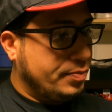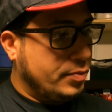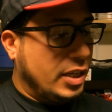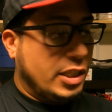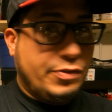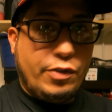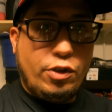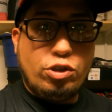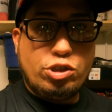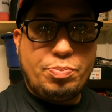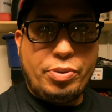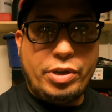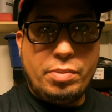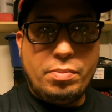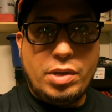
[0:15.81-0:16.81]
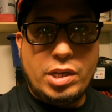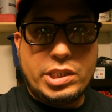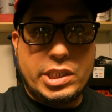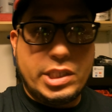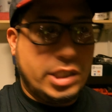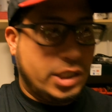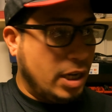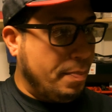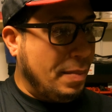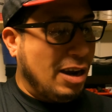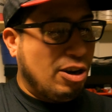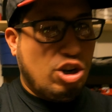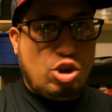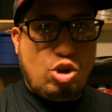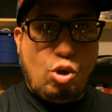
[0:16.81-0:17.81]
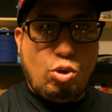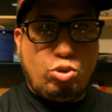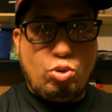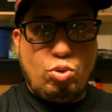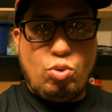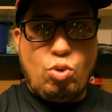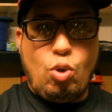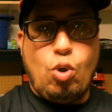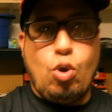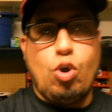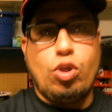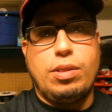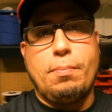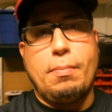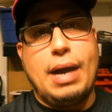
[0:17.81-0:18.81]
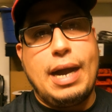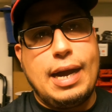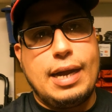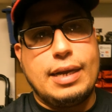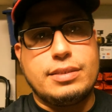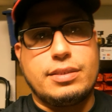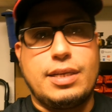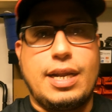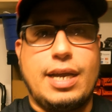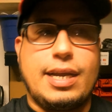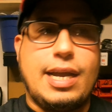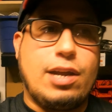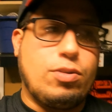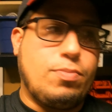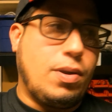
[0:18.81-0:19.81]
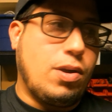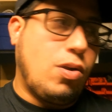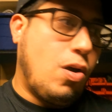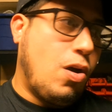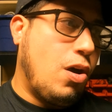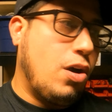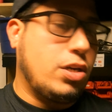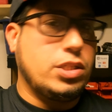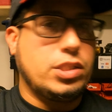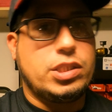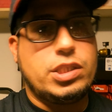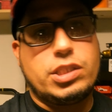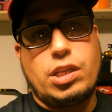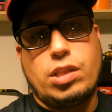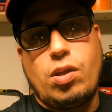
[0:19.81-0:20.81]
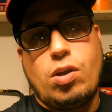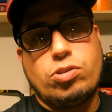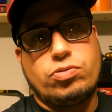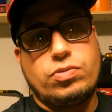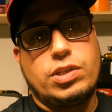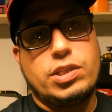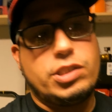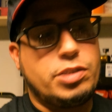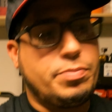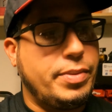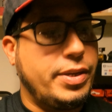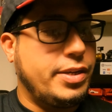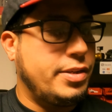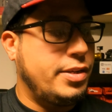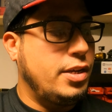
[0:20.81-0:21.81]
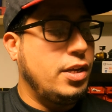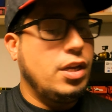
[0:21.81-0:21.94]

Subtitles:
This video is pretty much I'm not gonna go through all the mods that I got on my car because it's a laundry list, man.